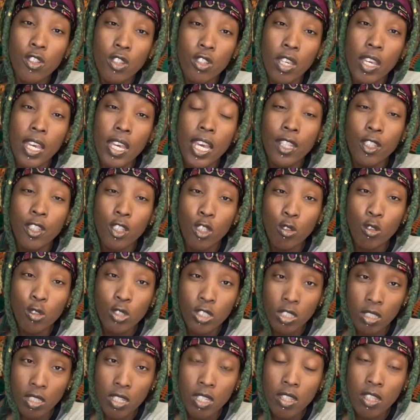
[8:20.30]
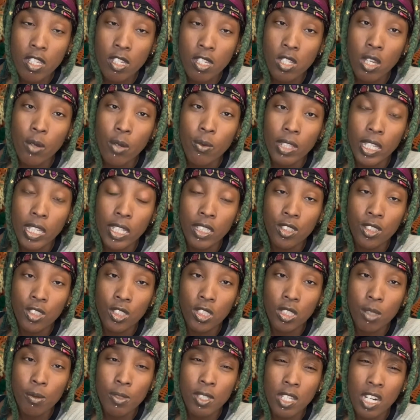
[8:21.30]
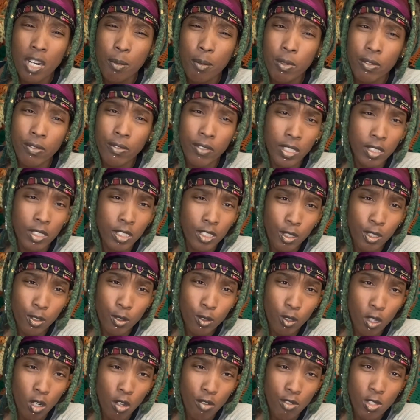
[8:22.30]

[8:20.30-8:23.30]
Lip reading: And usually these are relationships that are preventing your growth.